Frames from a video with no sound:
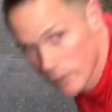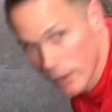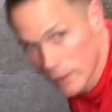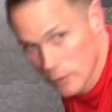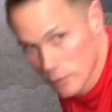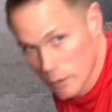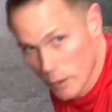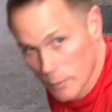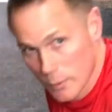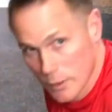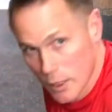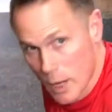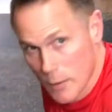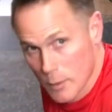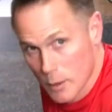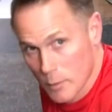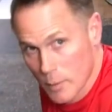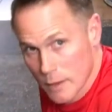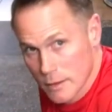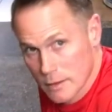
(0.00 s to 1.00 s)
that through your
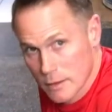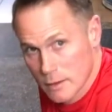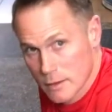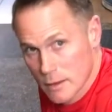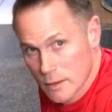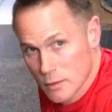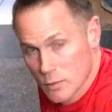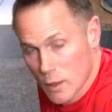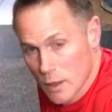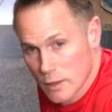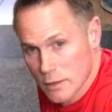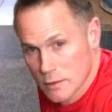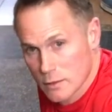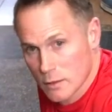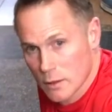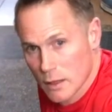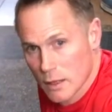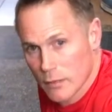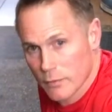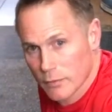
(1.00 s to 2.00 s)
abdominal muscles as well as
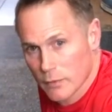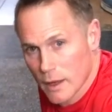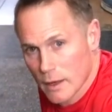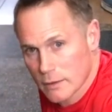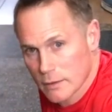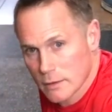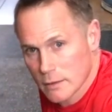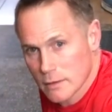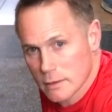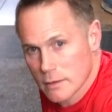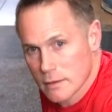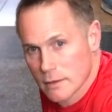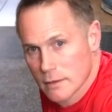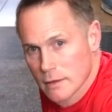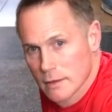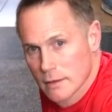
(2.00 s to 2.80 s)
through your hip flexors.